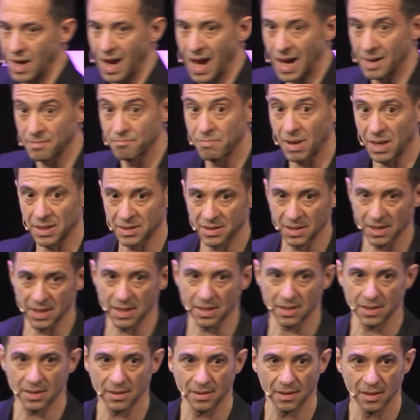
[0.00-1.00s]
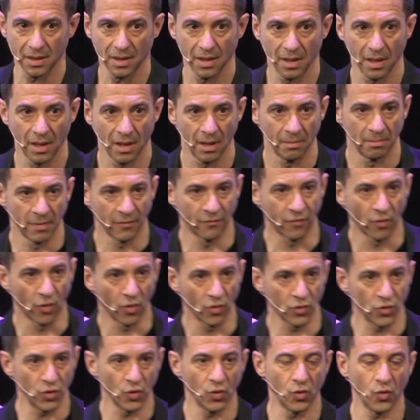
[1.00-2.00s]
unbundling.
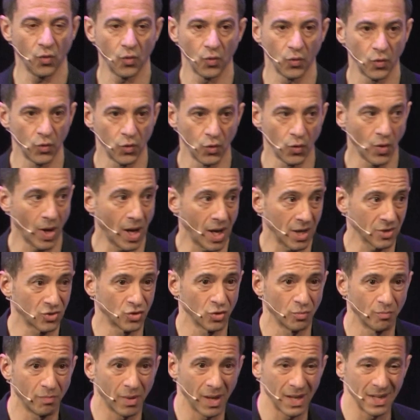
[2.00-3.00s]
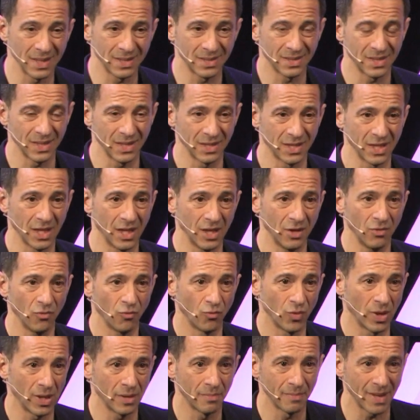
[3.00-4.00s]
Before you had to buy a CD
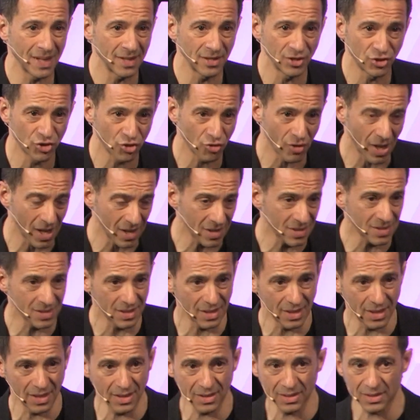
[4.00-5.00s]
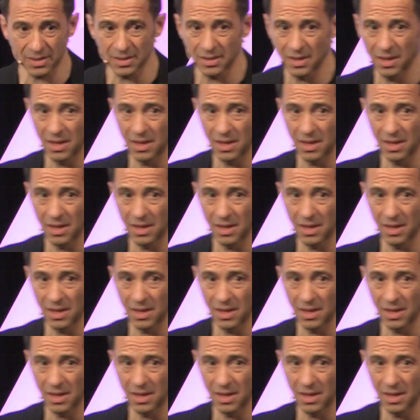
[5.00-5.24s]
with many tracks in it,